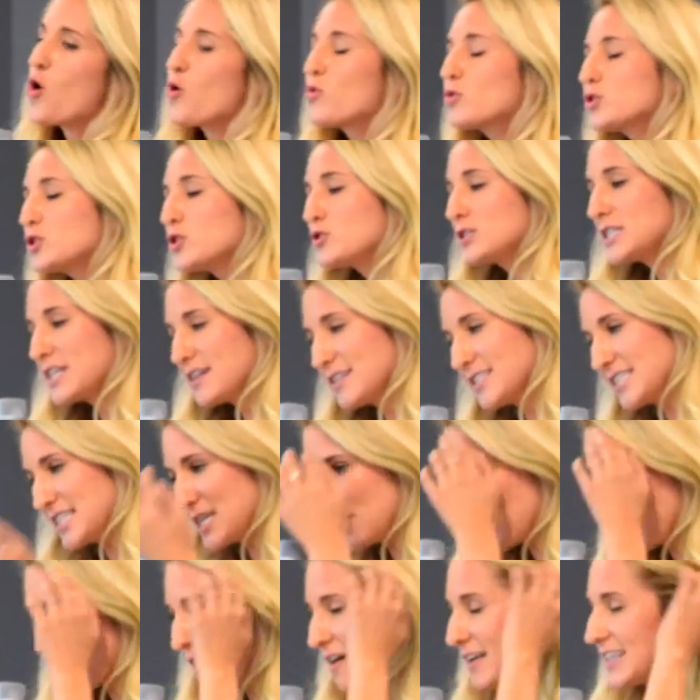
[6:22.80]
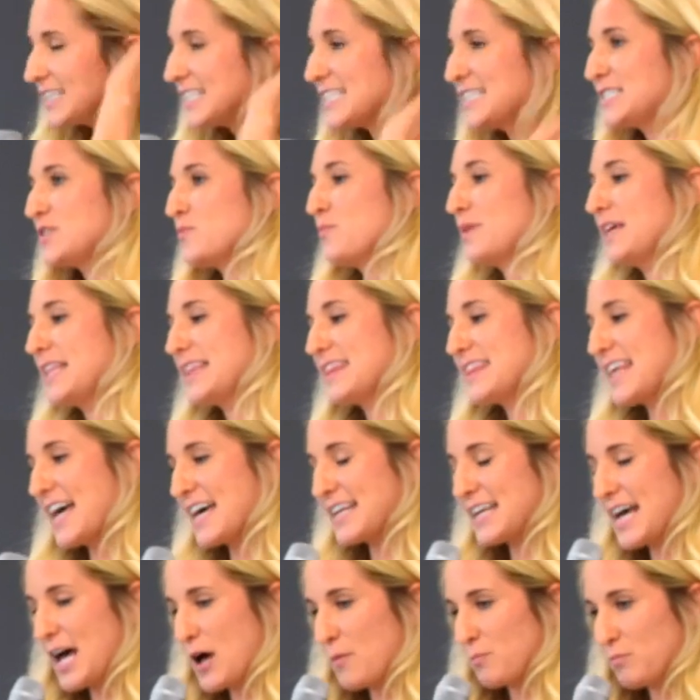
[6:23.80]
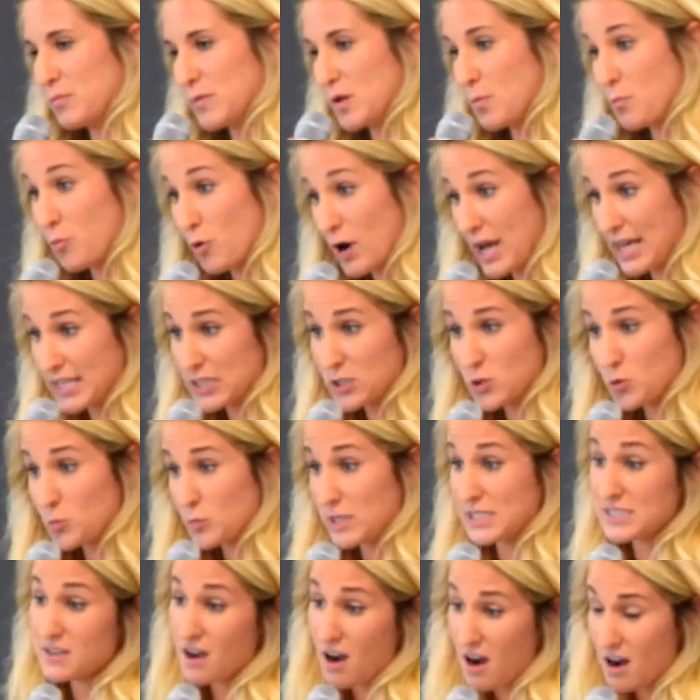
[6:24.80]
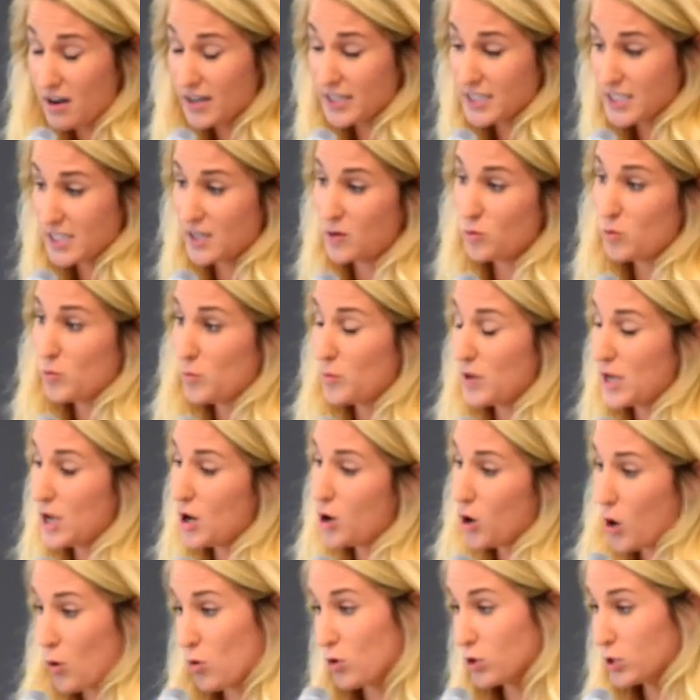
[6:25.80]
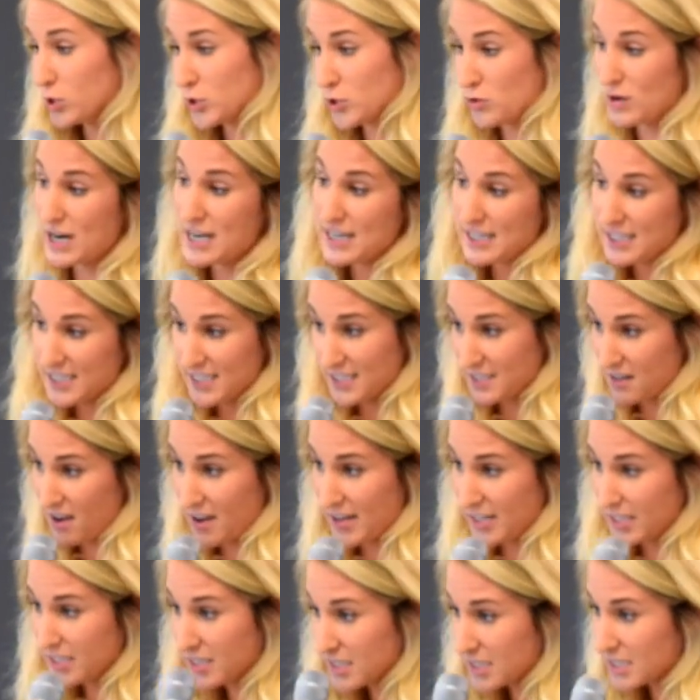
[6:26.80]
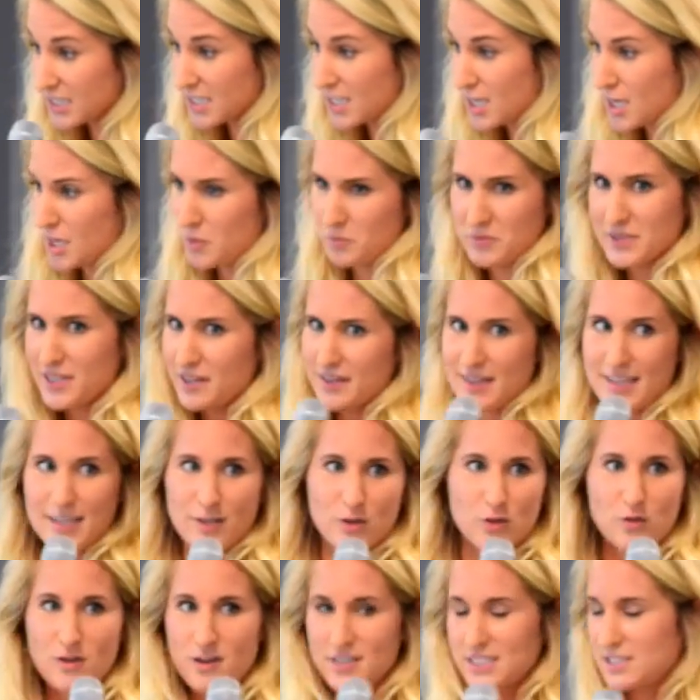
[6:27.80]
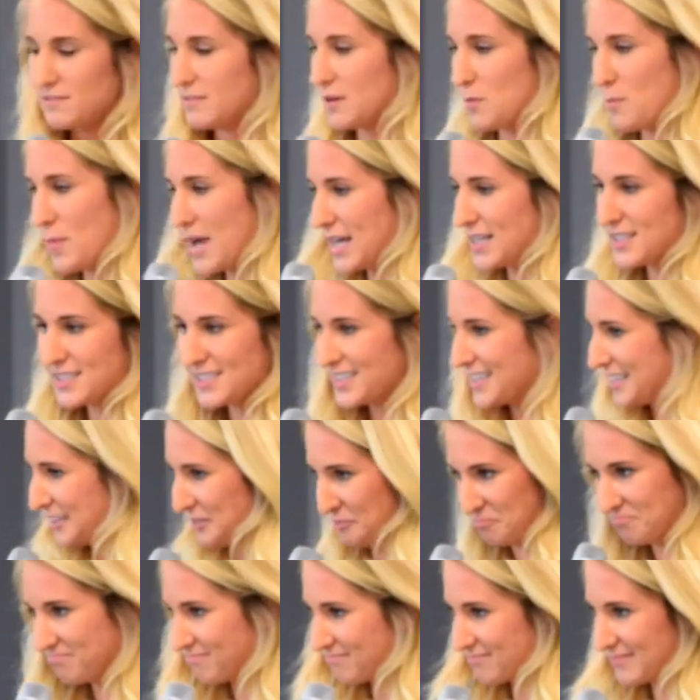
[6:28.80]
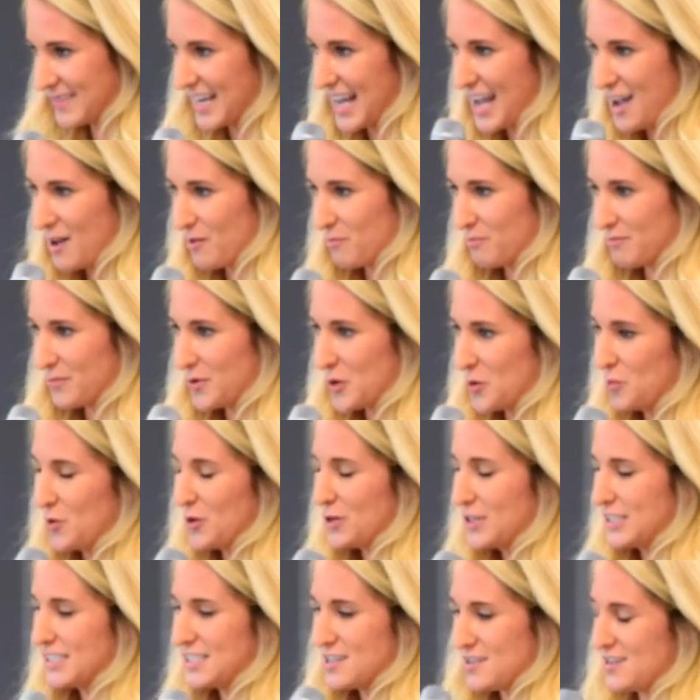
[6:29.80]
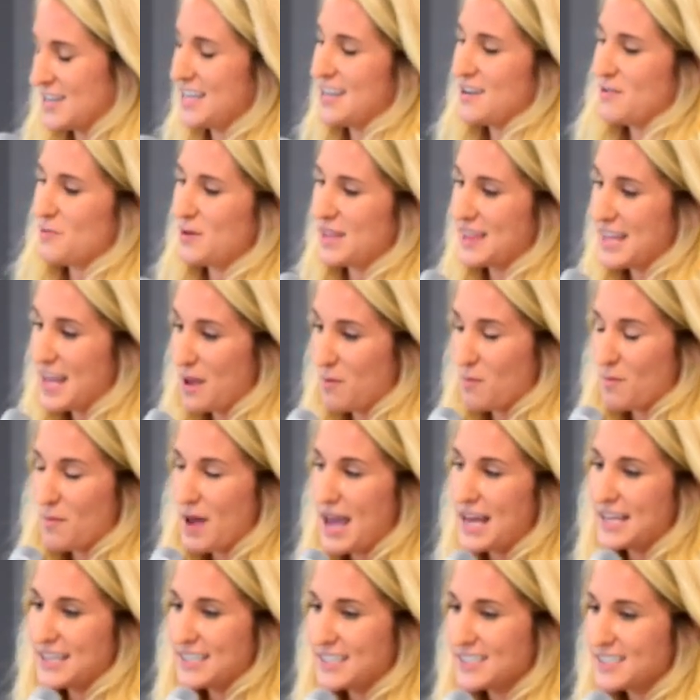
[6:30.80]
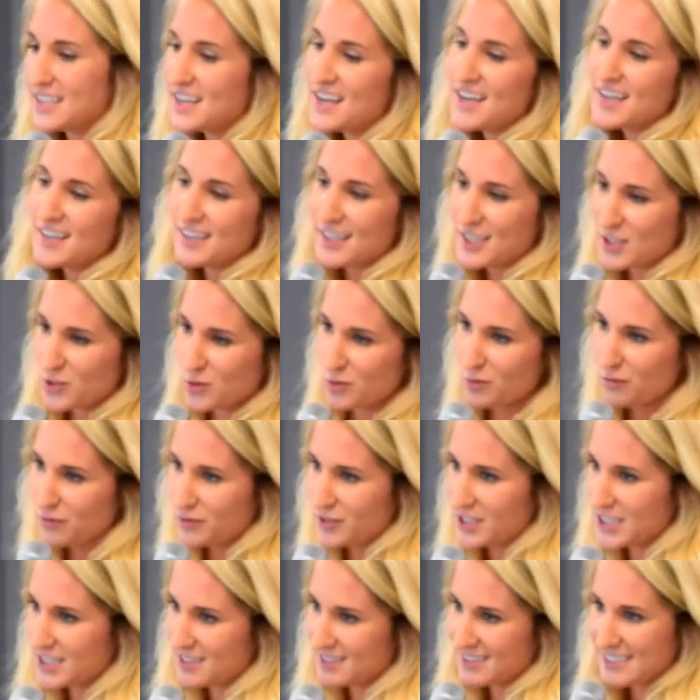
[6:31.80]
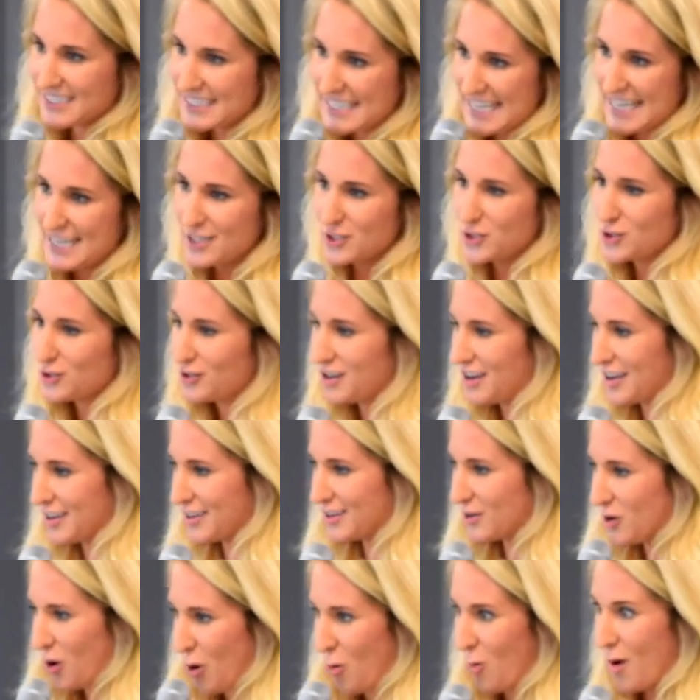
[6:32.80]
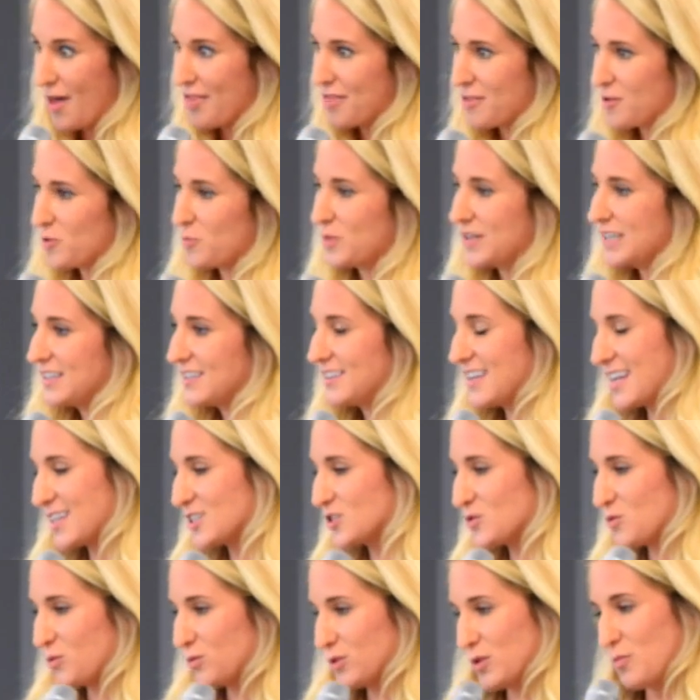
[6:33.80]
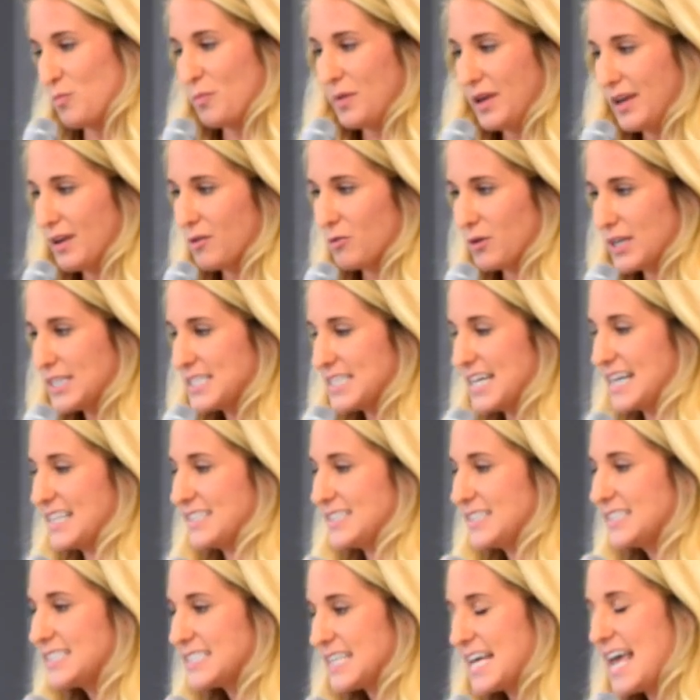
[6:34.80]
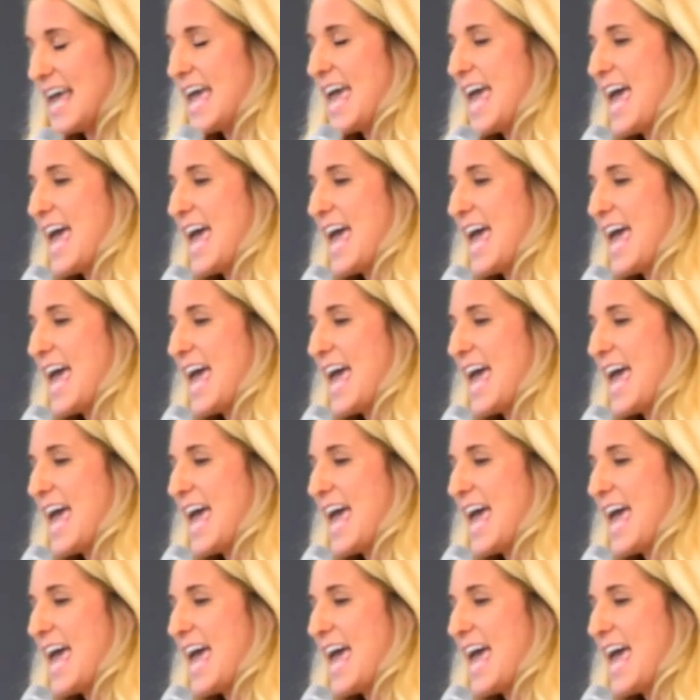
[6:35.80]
Also, the idea behind it is a bit that um, the brands would be targeting a lot local Australian designers. And I think you guys have an amazing um, community here with them, and they sort of tend to like, oh, I'm going to be next all the big retailers.